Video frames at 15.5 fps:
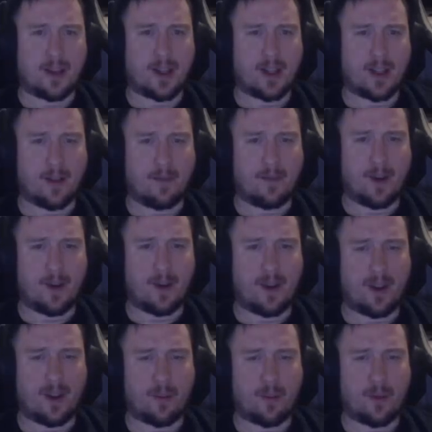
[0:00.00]
I got the fear
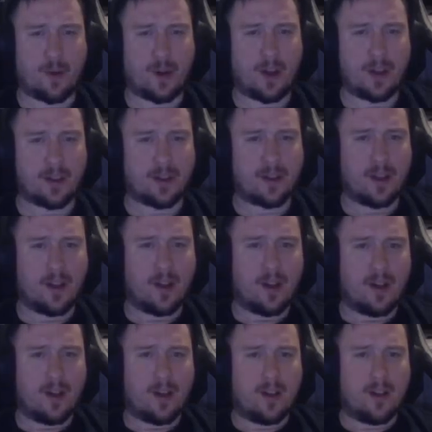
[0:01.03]
on the Priest.
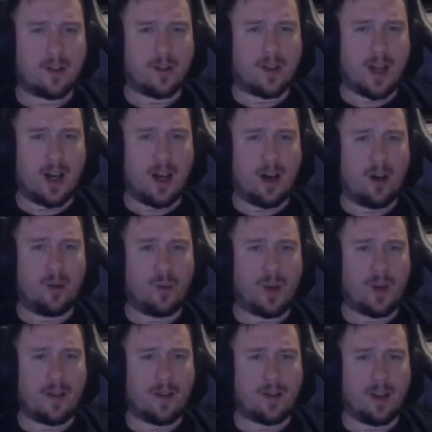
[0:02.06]
So now we
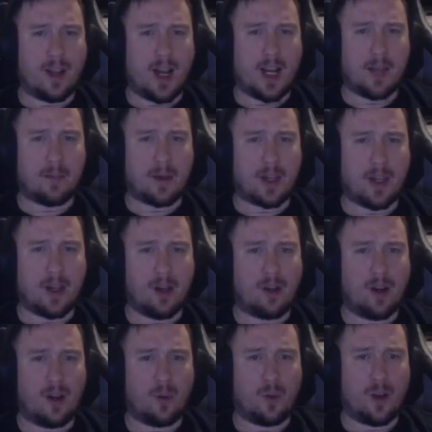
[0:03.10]
have to line up a kill
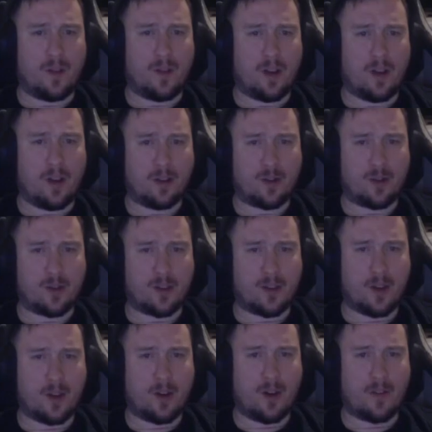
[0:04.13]
on one of the hunters
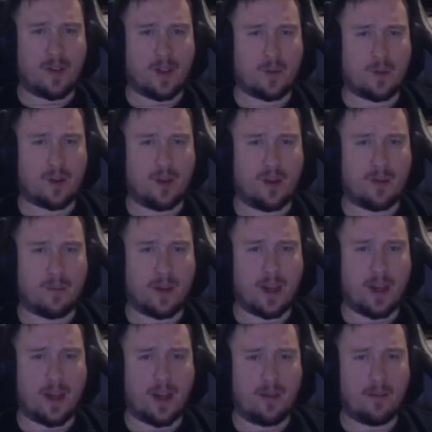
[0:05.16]
here. I think we're going
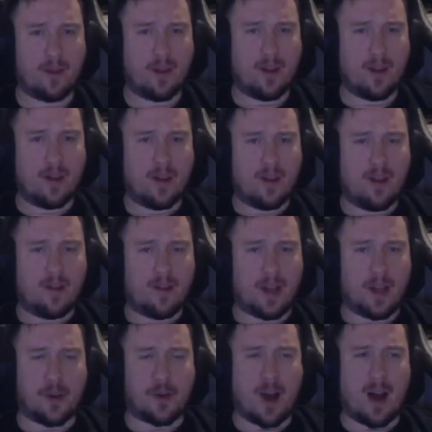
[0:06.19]
BM.
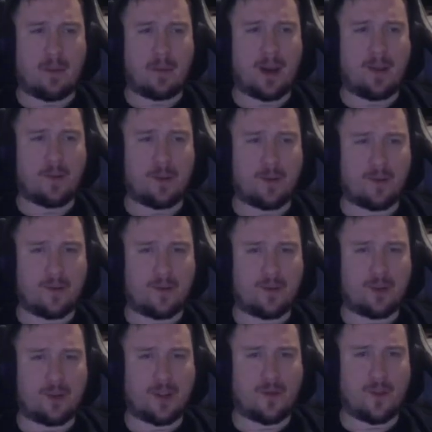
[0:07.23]
They trapped me
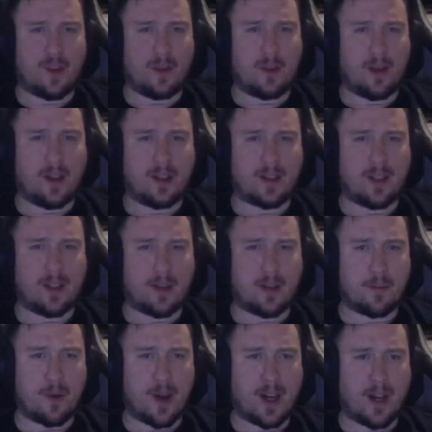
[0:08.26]
just for them to instantly
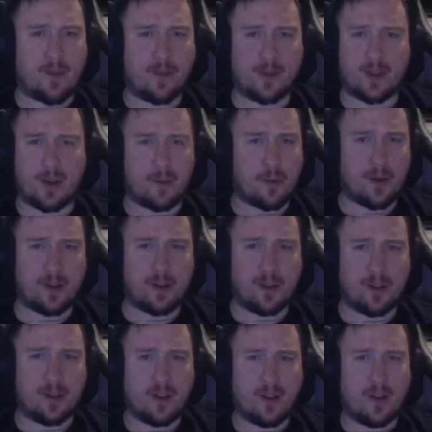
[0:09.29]
break it for some
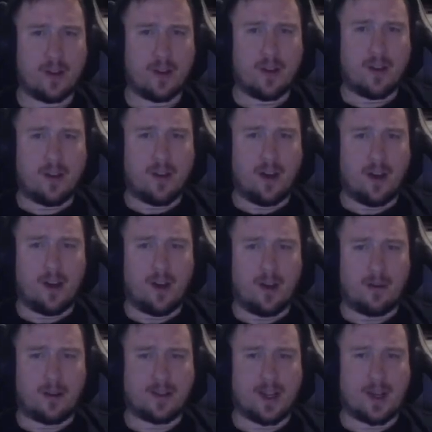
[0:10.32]
reason.
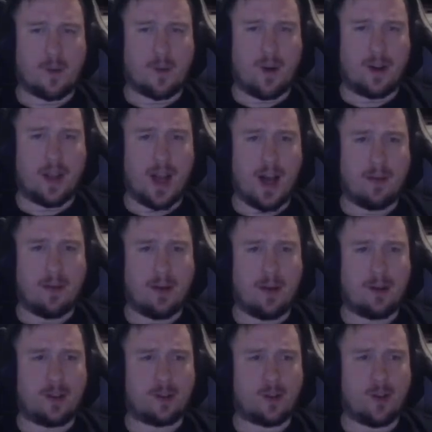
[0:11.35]
Looks like we're on the MM
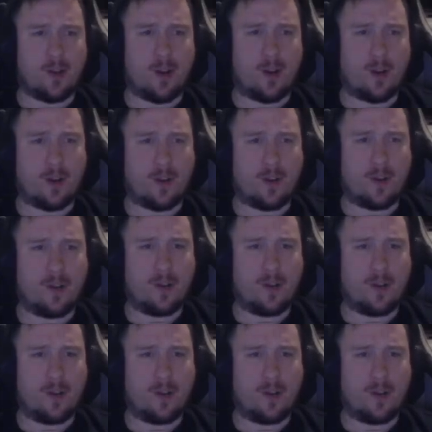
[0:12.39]
Hunter hard.